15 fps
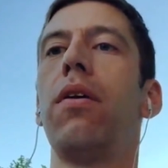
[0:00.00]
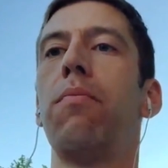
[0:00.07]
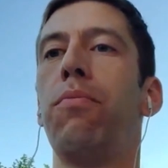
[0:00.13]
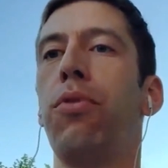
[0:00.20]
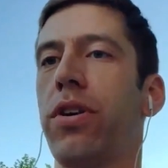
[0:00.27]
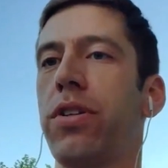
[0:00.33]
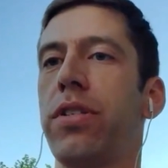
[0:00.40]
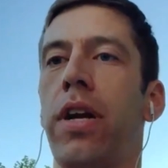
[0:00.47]

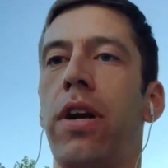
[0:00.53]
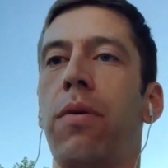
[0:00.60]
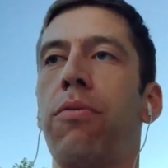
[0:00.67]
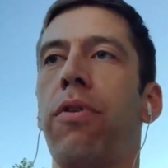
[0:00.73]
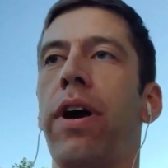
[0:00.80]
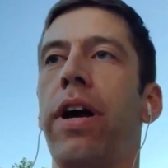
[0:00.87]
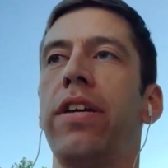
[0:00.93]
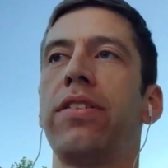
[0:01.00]
books that are
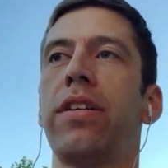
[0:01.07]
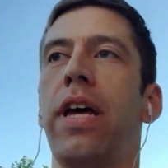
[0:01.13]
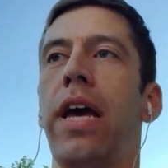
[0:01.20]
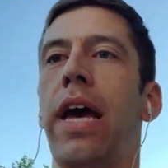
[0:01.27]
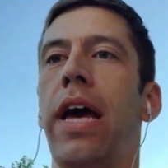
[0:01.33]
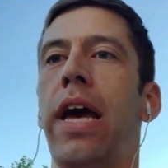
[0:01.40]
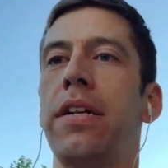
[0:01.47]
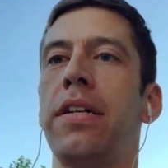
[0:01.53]
priced
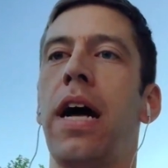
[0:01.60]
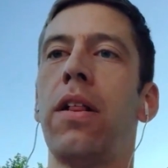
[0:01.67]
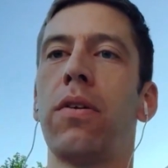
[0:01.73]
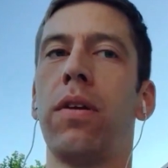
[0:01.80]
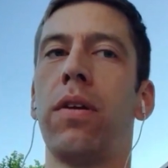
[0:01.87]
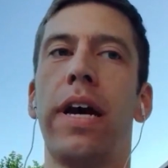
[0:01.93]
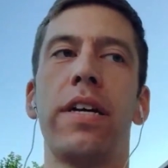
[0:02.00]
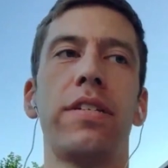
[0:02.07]
at $1
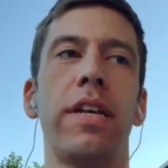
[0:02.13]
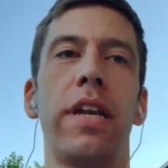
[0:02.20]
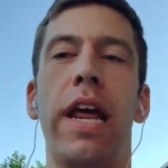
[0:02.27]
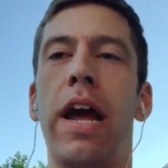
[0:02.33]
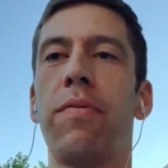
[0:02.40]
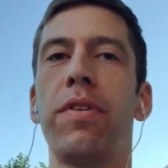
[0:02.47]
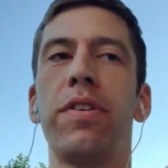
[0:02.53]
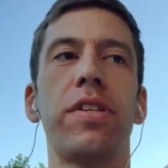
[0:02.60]
or less, and
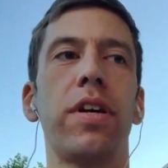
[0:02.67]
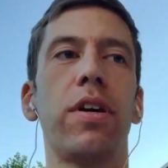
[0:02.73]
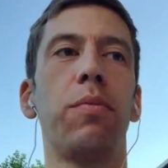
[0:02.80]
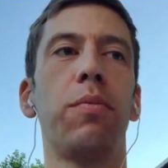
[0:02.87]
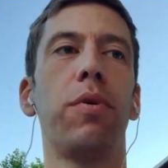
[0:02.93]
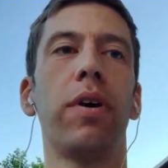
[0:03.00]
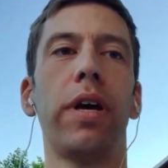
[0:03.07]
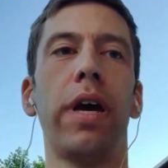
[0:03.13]
every single
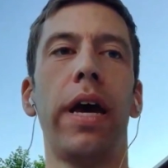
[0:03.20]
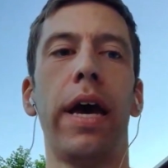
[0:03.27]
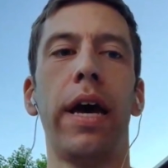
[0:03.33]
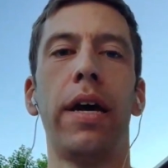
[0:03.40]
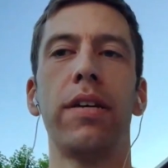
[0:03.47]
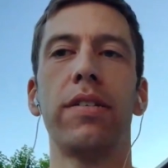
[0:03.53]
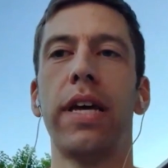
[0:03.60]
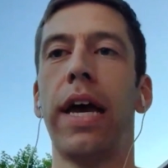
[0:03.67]
book
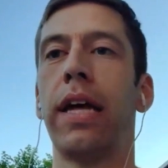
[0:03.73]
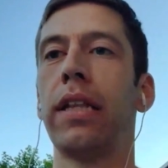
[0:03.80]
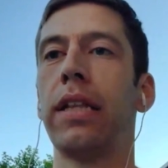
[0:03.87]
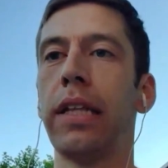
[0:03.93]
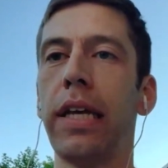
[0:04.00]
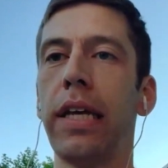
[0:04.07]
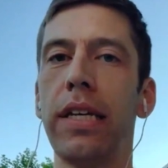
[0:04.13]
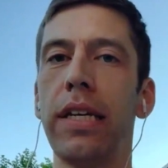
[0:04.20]
has at
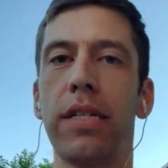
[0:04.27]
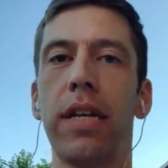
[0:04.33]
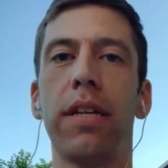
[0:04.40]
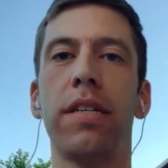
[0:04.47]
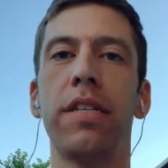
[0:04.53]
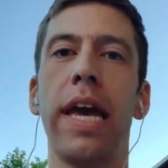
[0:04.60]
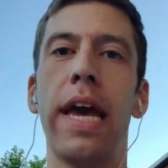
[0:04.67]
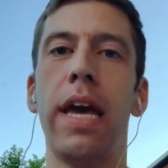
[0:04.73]
least
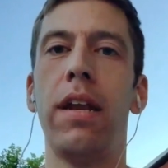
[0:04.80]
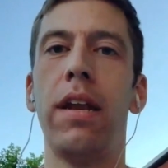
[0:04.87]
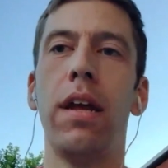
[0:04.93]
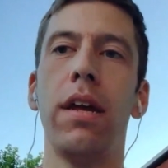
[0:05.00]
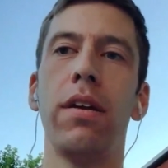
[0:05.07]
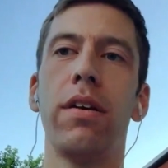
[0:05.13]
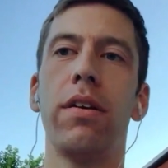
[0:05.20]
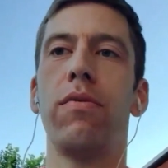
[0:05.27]

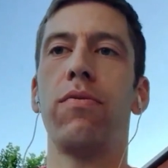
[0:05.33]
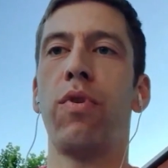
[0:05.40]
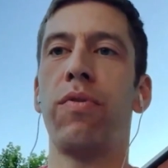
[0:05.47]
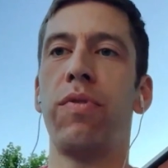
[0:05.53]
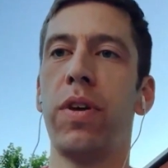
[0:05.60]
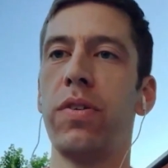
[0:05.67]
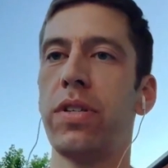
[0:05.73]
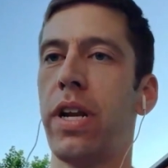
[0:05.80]
10
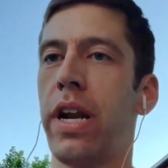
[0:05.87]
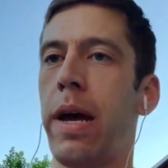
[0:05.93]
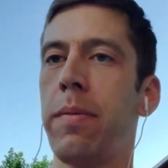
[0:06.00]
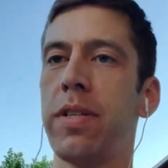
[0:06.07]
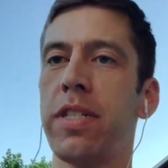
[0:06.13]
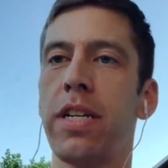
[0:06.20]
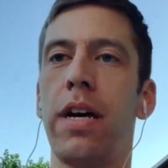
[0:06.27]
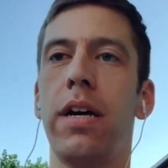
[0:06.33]
reviews on
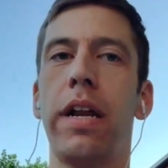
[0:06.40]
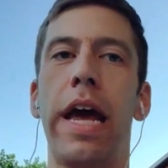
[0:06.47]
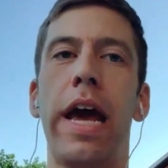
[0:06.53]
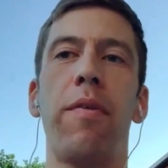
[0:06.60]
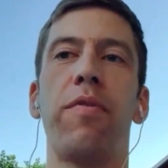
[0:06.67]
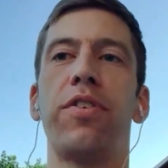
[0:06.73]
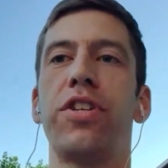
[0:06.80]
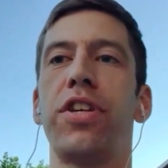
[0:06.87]
Amazon,
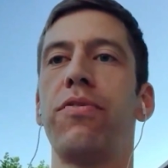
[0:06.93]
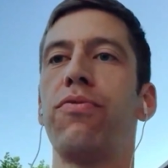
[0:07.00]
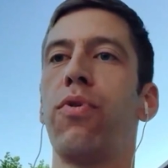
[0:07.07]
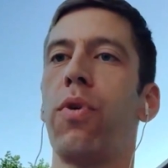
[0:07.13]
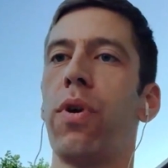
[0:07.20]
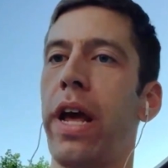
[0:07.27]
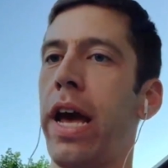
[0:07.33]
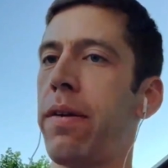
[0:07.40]
averaging
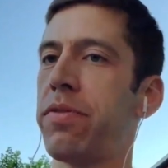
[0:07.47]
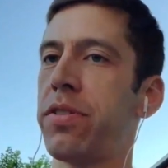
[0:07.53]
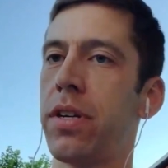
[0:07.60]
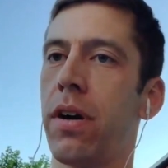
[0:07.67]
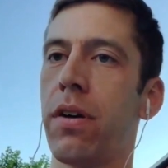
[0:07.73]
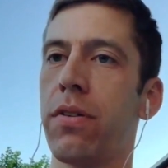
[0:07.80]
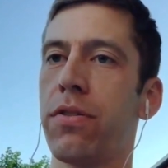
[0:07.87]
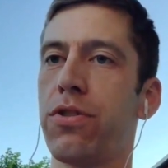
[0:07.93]
4.5
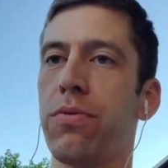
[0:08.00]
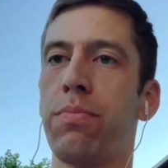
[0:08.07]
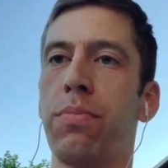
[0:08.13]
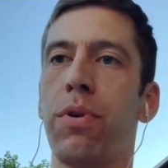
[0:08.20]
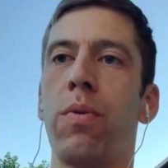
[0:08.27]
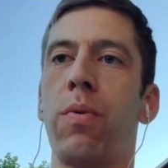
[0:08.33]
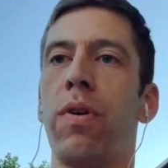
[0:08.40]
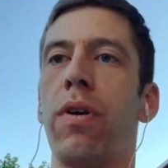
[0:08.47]
stars
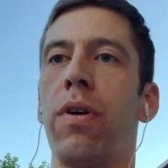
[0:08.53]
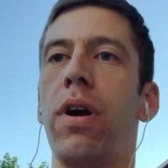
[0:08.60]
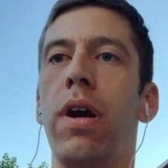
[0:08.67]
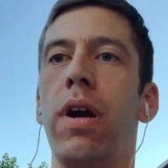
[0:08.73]
per